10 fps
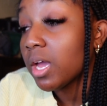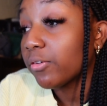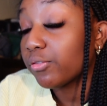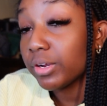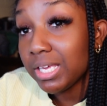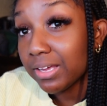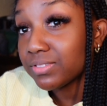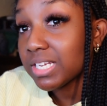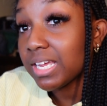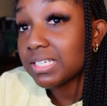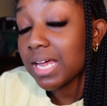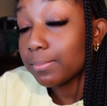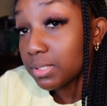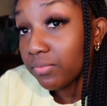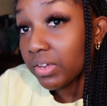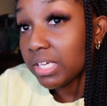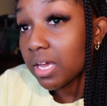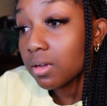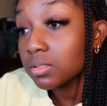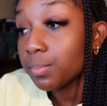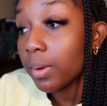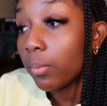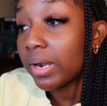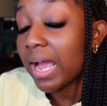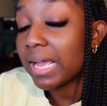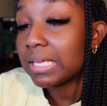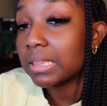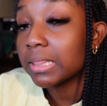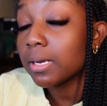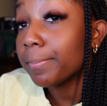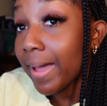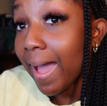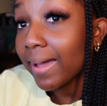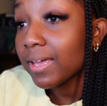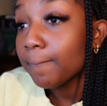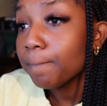free gifted types of videos, but when I look back,